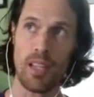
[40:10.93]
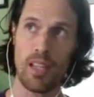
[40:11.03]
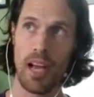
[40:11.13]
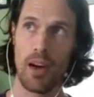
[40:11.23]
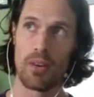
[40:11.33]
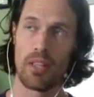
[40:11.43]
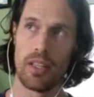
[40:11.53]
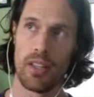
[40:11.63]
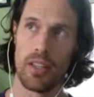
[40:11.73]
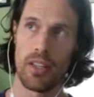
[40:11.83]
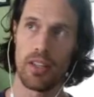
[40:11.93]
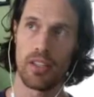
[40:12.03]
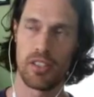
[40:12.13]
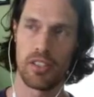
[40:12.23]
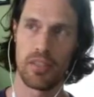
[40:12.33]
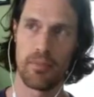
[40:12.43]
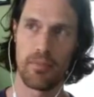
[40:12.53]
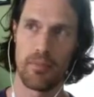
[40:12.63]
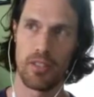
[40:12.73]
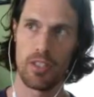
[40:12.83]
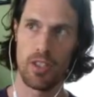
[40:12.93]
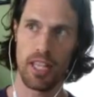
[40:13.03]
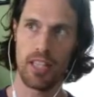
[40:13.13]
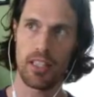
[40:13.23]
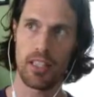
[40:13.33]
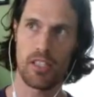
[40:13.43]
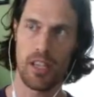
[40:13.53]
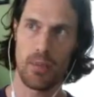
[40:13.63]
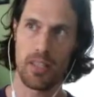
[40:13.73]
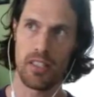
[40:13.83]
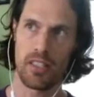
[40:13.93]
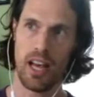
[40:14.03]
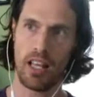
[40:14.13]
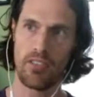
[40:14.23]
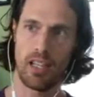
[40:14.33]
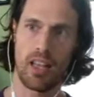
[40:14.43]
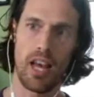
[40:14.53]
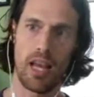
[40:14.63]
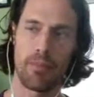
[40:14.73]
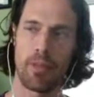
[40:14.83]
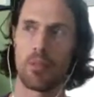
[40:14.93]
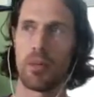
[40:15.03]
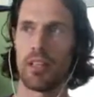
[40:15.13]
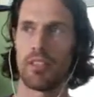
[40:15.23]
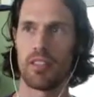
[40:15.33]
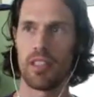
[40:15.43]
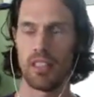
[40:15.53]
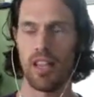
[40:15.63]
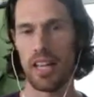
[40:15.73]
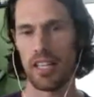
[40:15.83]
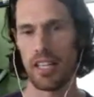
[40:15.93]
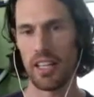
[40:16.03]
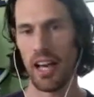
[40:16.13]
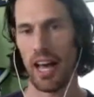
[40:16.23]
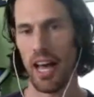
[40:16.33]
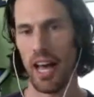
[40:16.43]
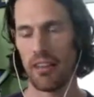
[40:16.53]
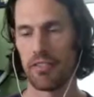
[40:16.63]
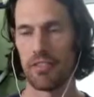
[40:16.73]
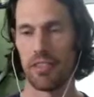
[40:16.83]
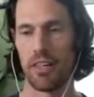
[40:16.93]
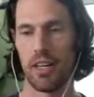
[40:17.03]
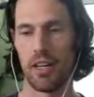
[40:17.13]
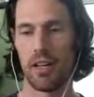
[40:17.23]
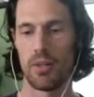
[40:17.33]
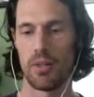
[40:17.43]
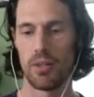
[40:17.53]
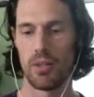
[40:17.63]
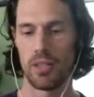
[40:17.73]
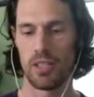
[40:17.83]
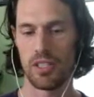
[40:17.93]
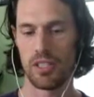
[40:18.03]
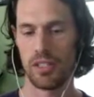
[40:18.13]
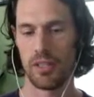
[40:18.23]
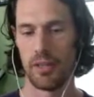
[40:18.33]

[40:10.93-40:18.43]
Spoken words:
Now, so the Healing Summit is kind of in alignment with this idea that I have, which is